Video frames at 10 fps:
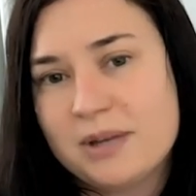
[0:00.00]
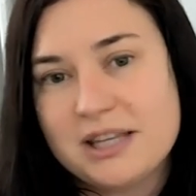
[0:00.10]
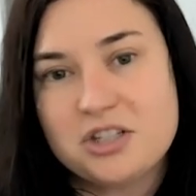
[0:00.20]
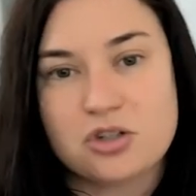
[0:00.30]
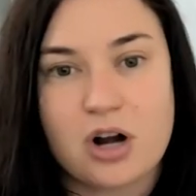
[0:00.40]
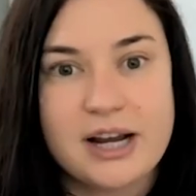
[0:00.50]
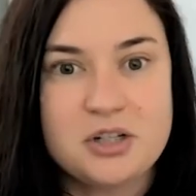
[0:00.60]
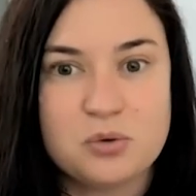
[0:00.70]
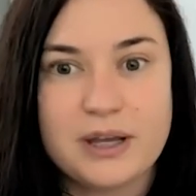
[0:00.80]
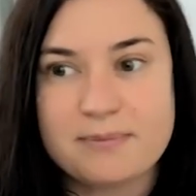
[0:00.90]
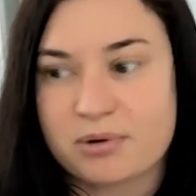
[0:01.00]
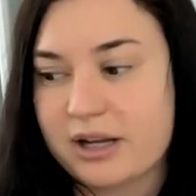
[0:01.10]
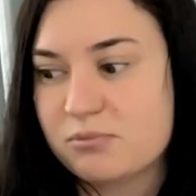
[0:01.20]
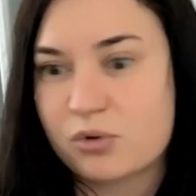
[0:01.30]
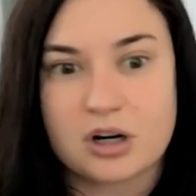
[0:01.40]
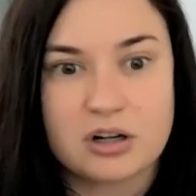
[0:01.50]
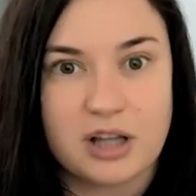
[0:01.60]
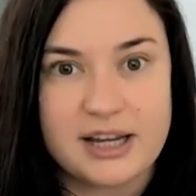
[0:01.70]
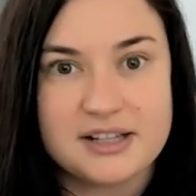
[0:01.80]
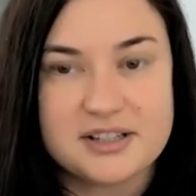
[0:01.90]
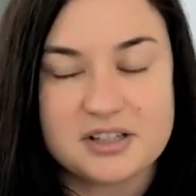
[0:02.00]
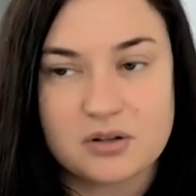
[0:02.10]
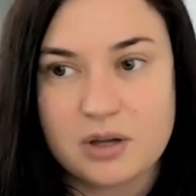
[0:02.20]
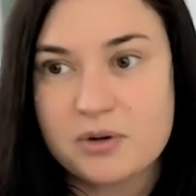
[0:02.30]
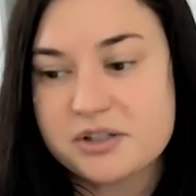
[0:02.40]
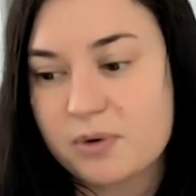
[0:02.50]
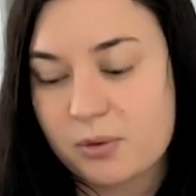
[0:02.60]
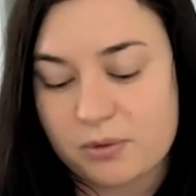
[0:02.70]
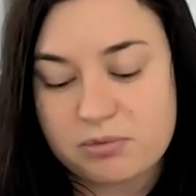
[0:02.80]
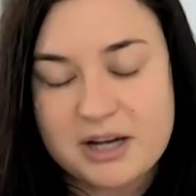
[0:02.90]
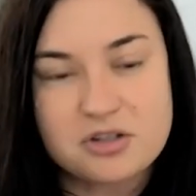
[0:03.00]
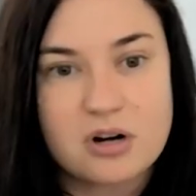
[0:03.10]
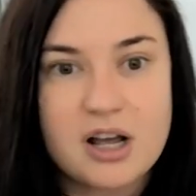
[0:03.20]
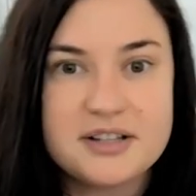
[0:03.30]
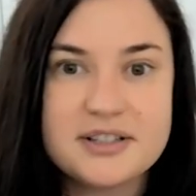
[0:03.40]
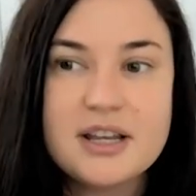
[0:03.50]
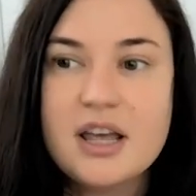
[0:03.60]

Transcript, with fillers: is trying to get brick and mortar clients and so he wants to work with restaurants